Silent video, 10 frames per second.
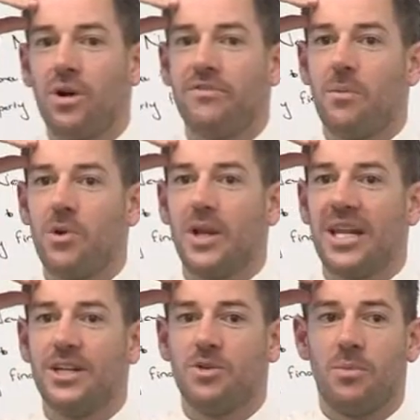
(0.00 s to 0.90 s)
what if I'm not
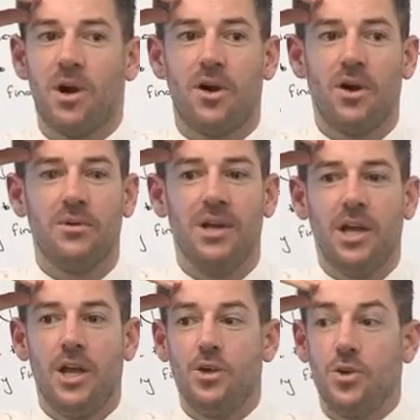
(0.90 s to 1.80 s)
here tomorrow,
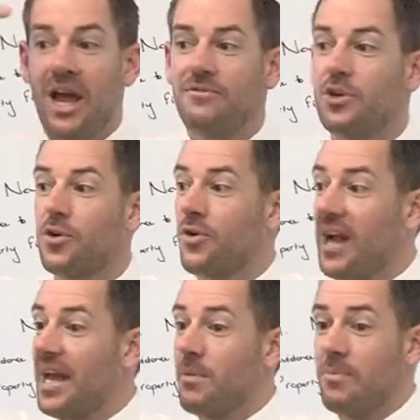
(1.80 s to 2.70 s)
you have to
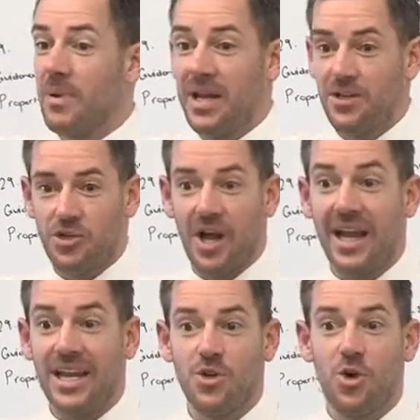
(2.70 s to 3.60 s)
create a picture
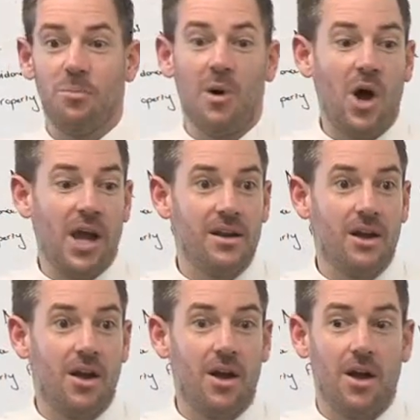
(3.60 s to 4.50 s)
in your mind
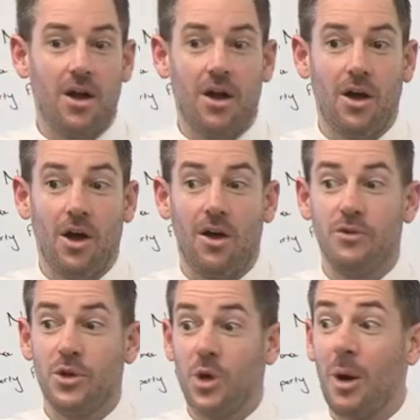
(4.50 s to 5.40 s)
of
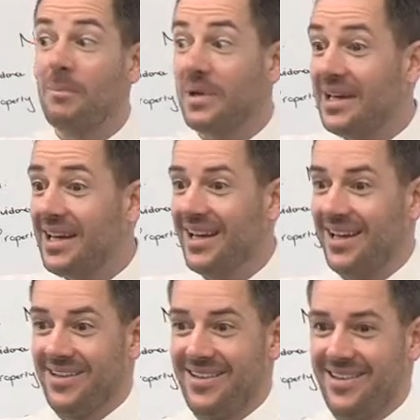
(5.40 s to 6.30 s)
you not being here.